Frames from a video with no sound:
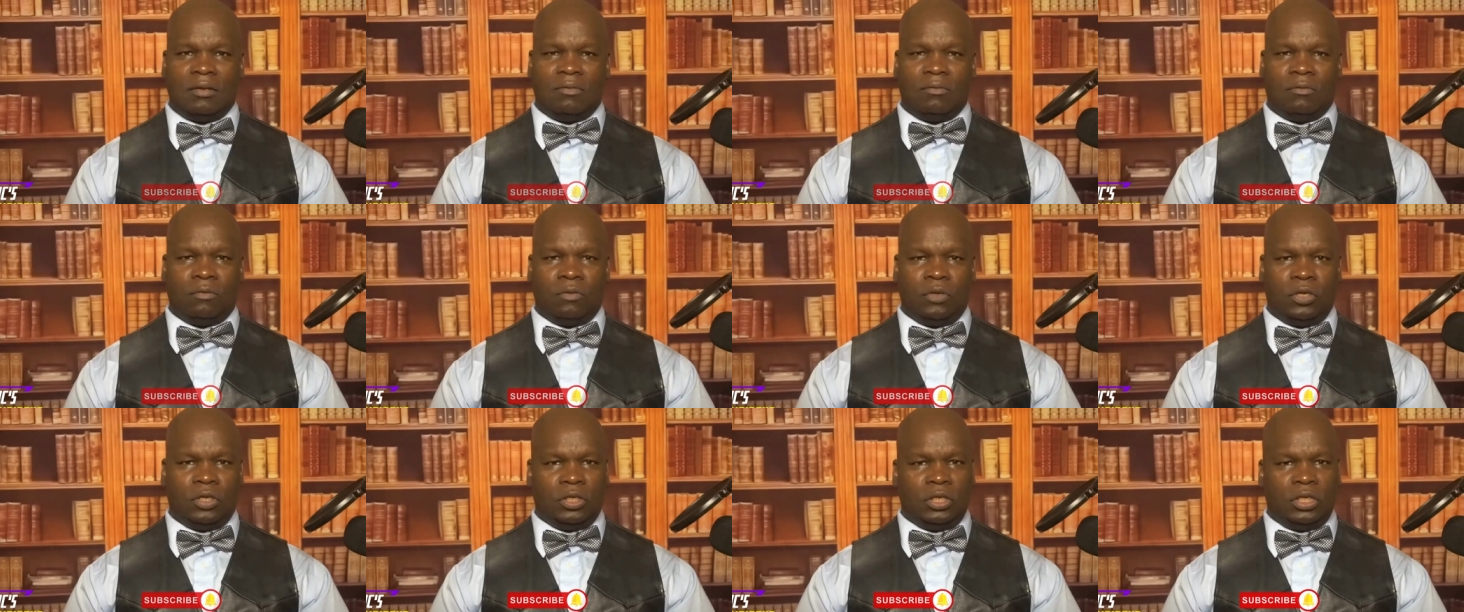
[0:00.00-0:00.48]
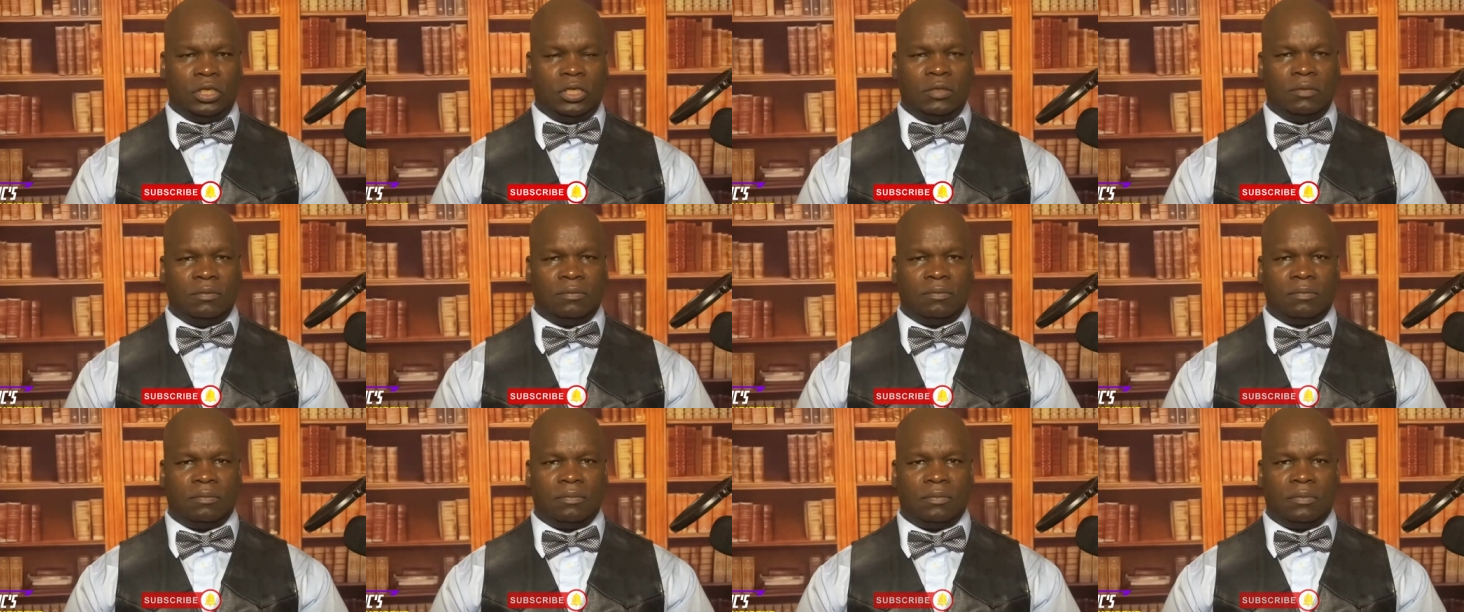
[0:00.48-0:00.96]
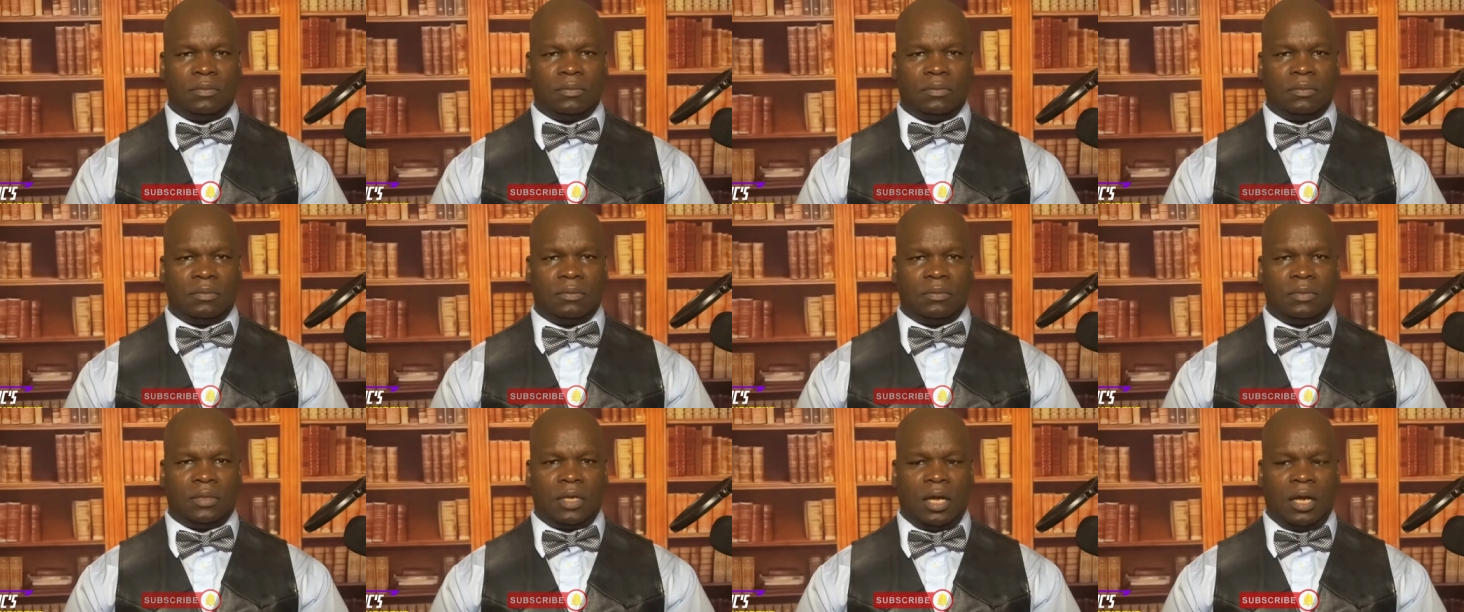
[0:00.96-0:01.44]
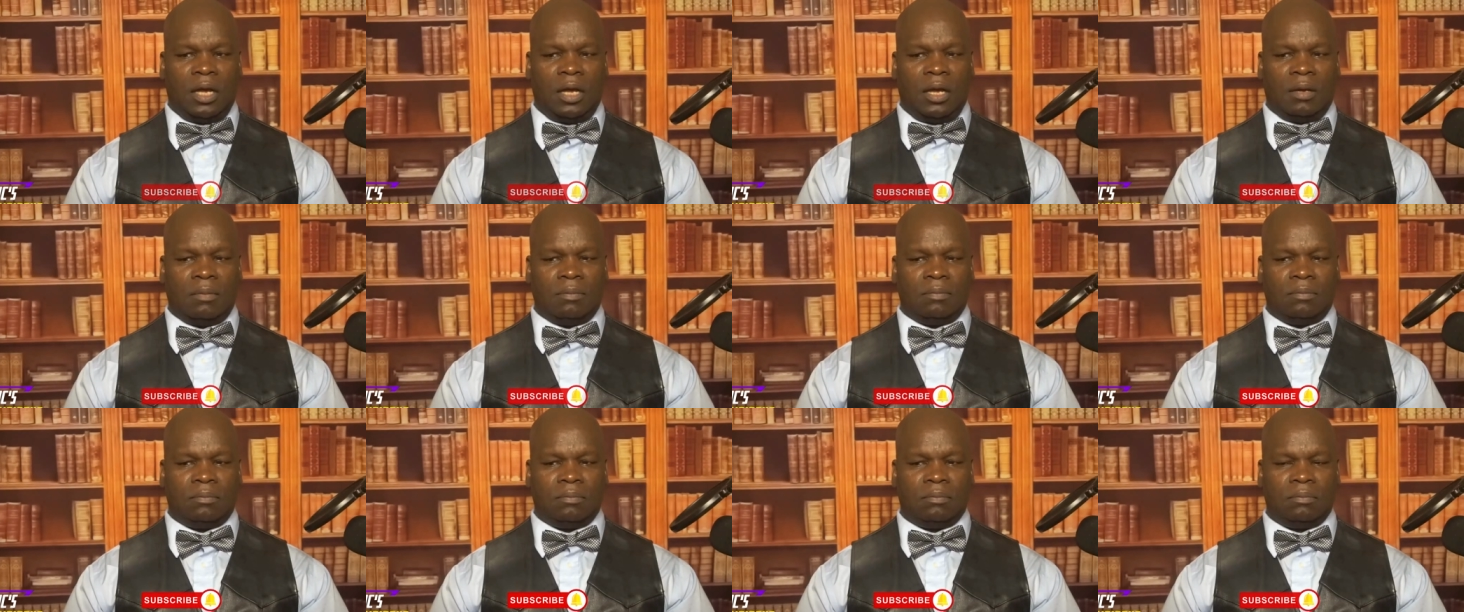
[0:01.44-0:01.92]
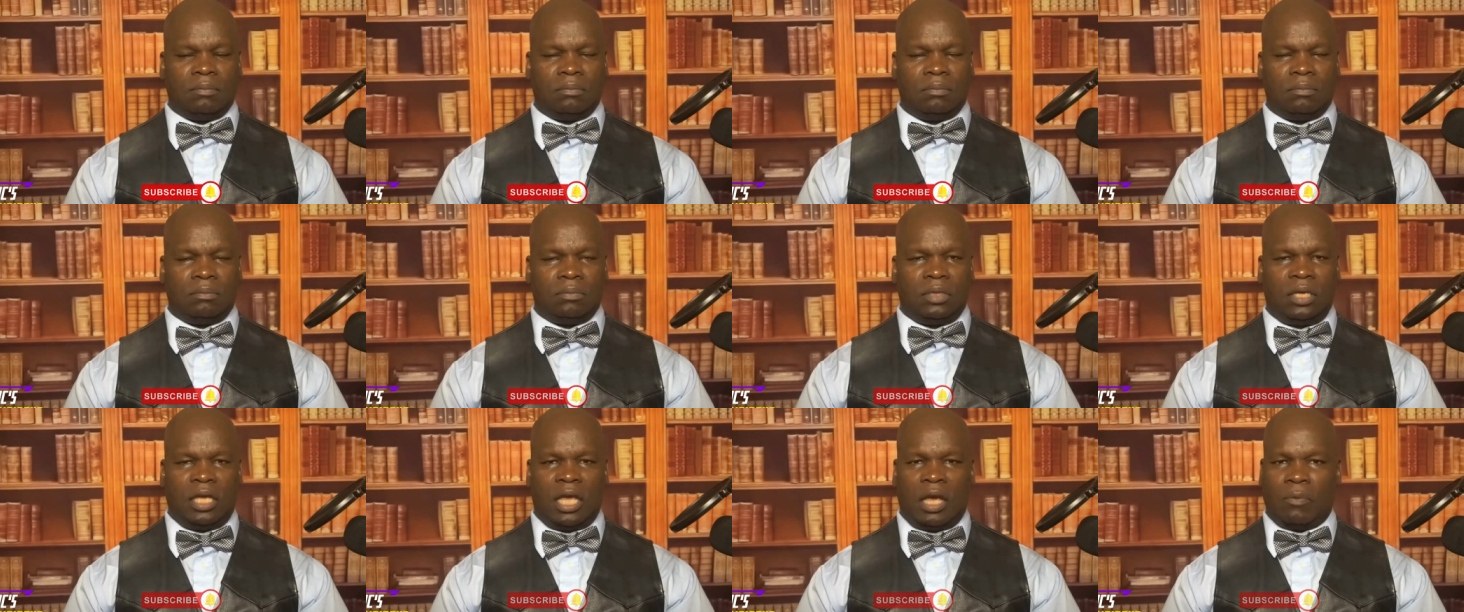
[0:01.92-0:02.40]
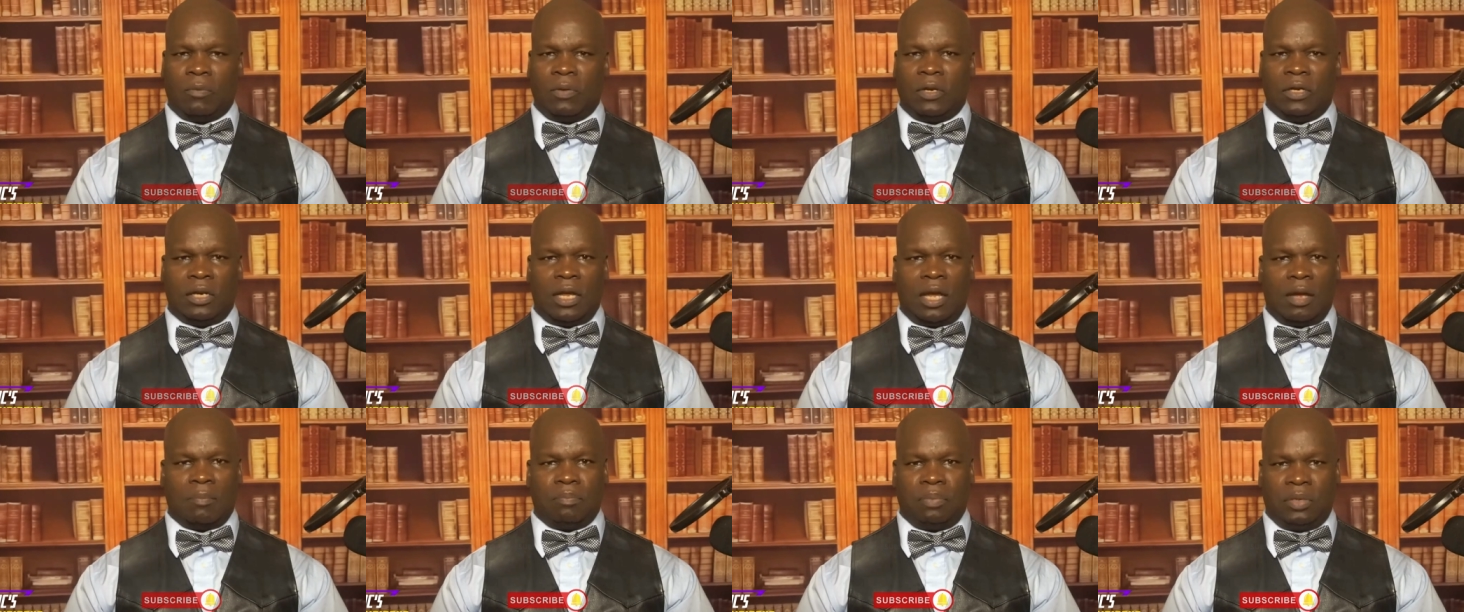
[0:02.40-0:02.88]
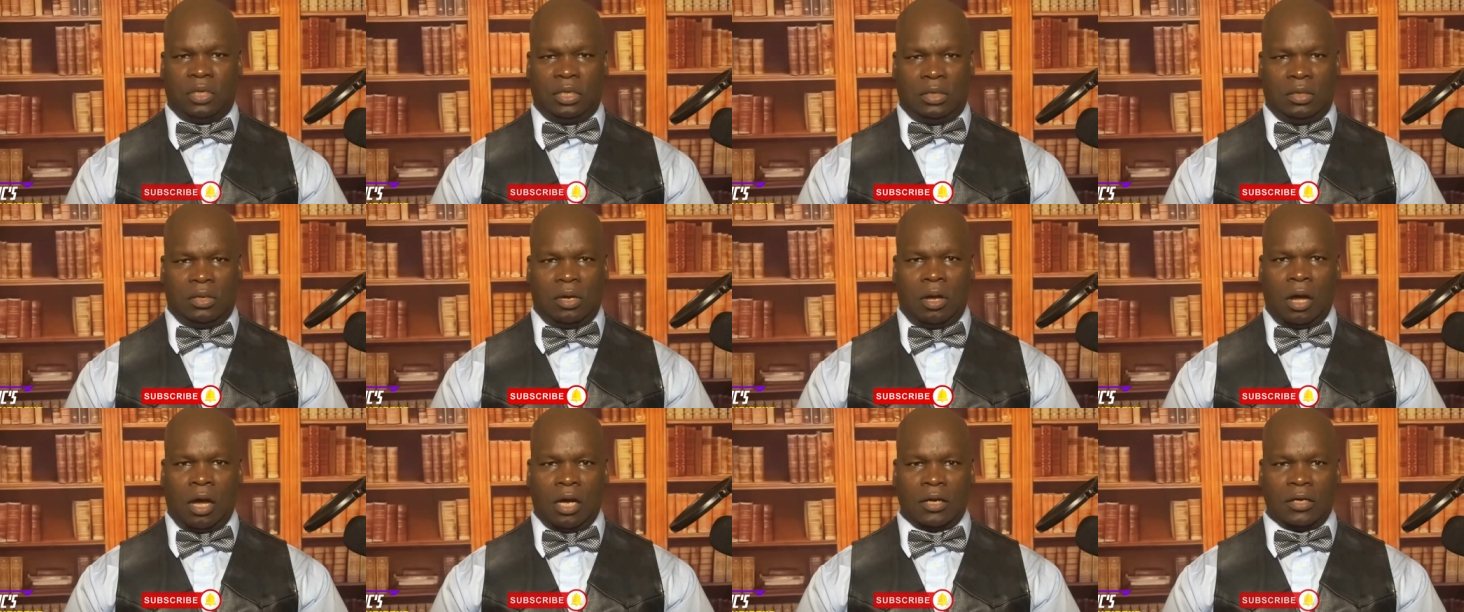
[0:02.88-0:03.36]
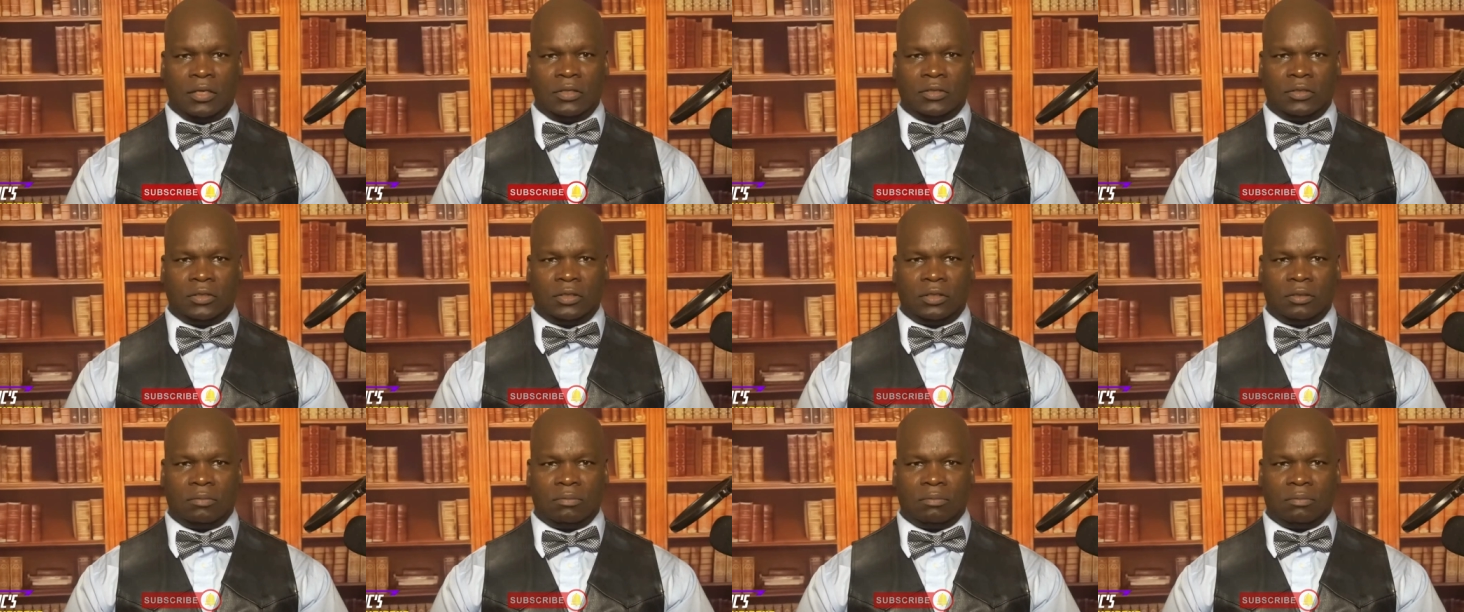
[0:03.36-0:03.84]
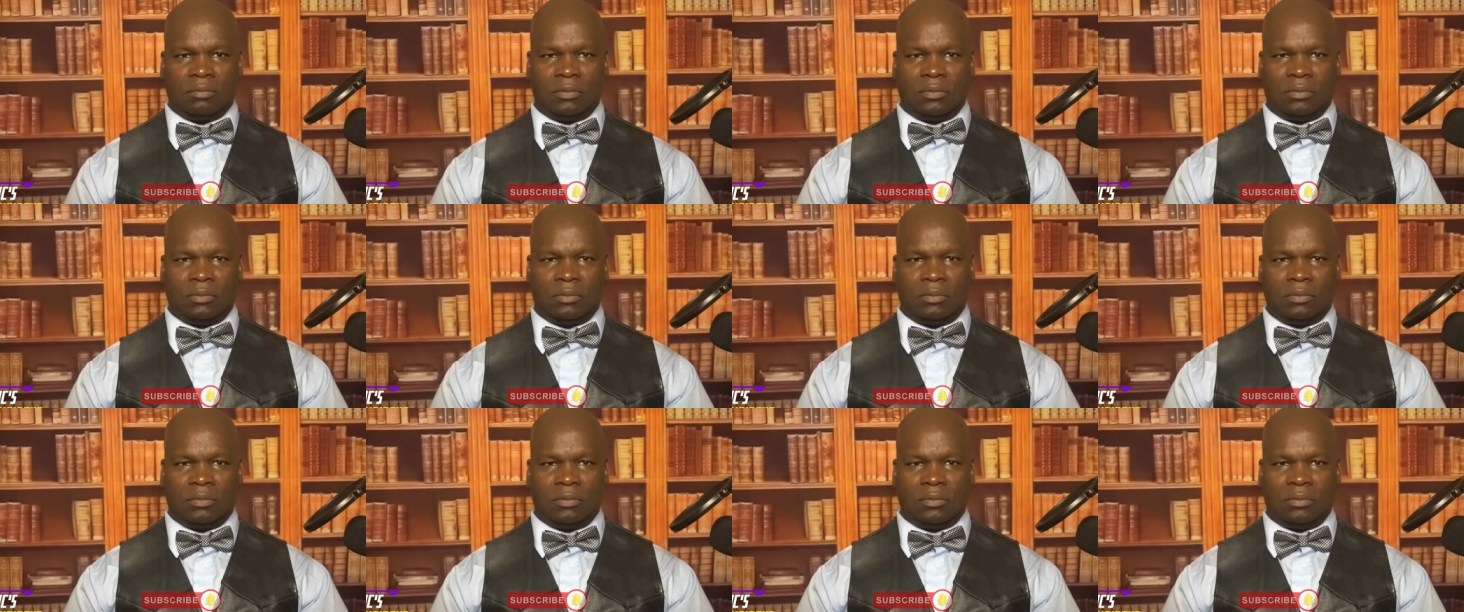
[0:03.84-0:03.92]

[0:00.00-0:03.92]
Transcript: Really? Can't we not be honest?